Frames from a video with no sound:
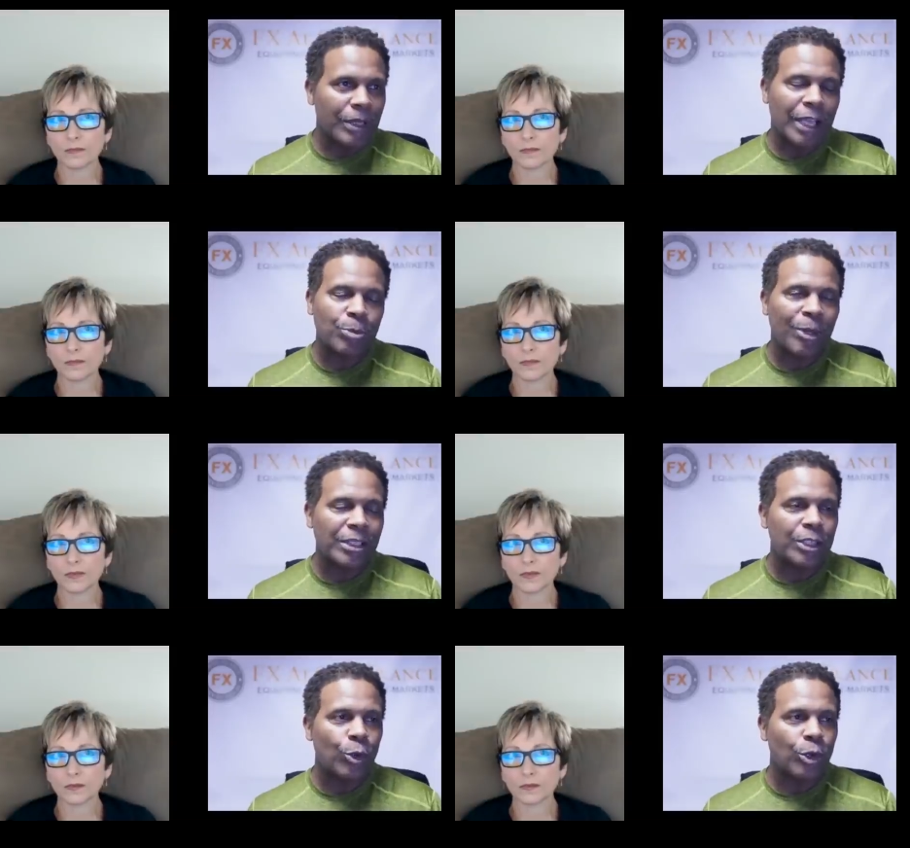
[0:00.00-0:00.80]

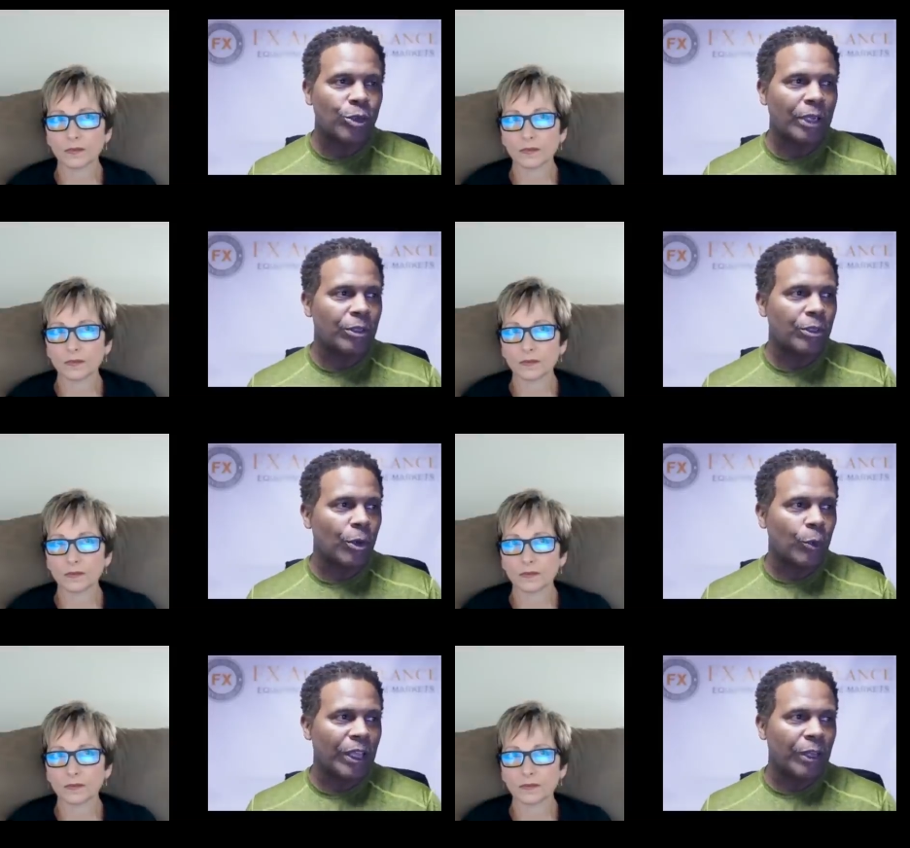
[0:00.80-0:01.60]
Speaker 1: especially newer traders,
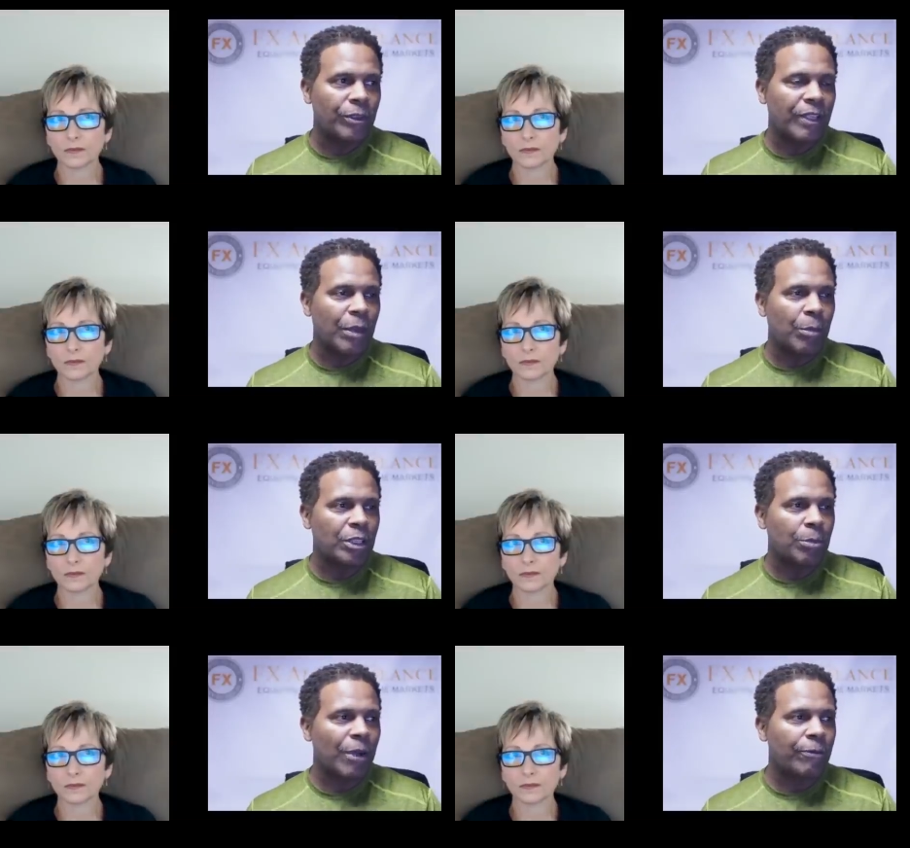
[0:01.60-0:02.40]
don't really understand
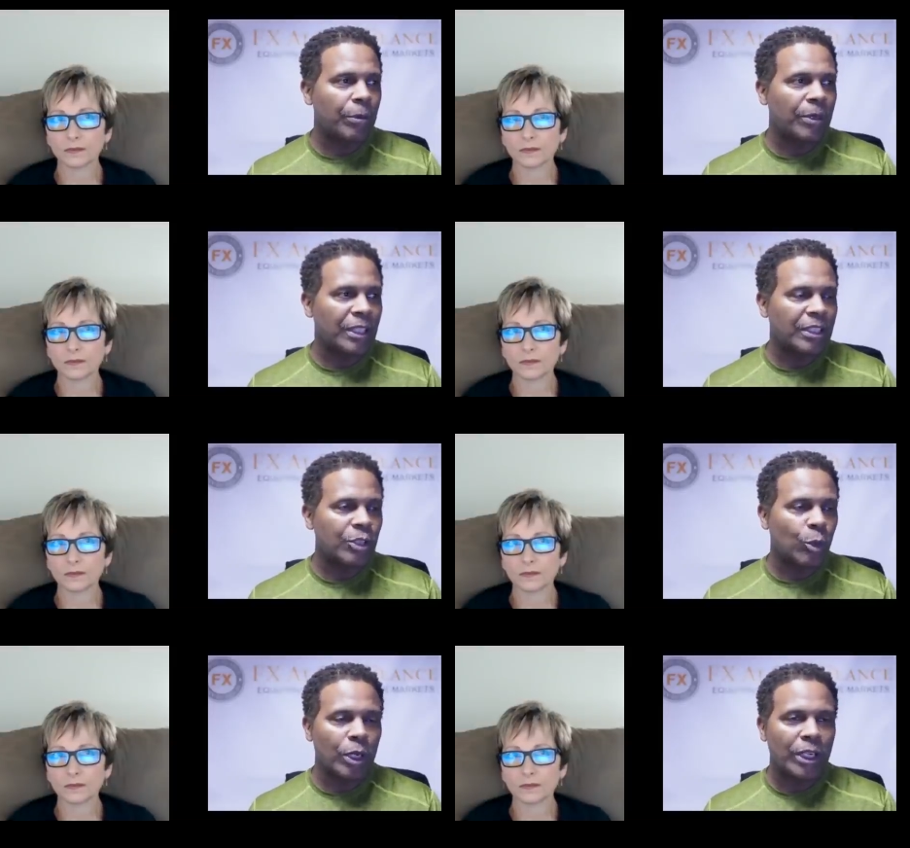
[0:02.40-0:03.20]
much about Fibonacci.
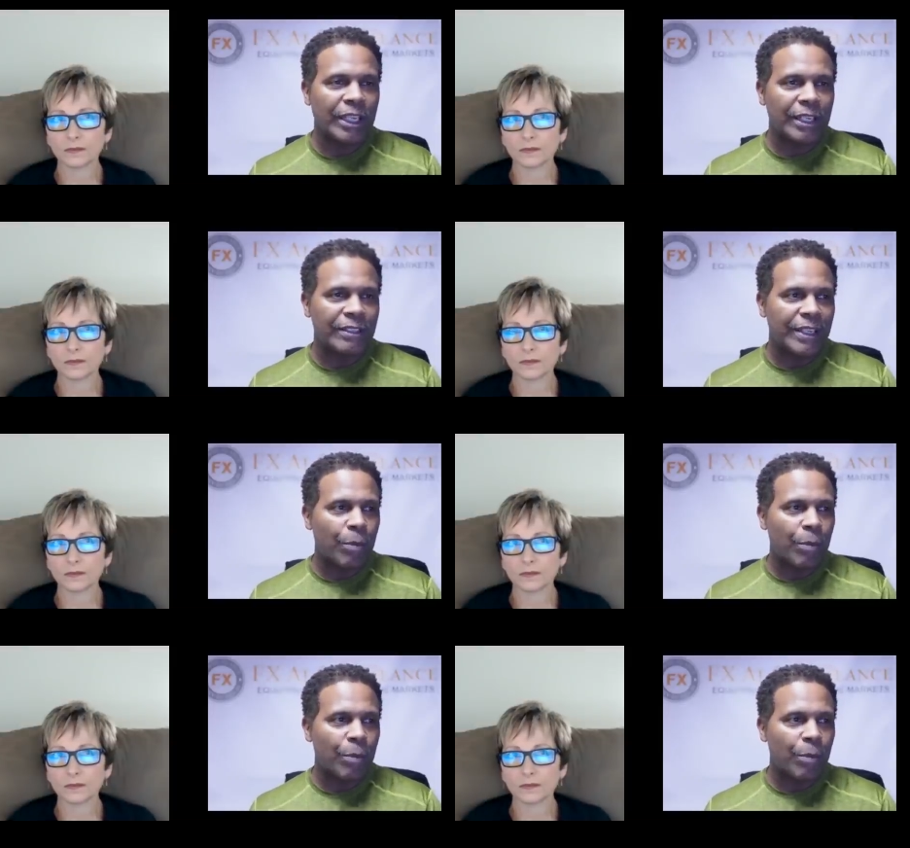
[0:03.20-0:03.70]
So we're going to get into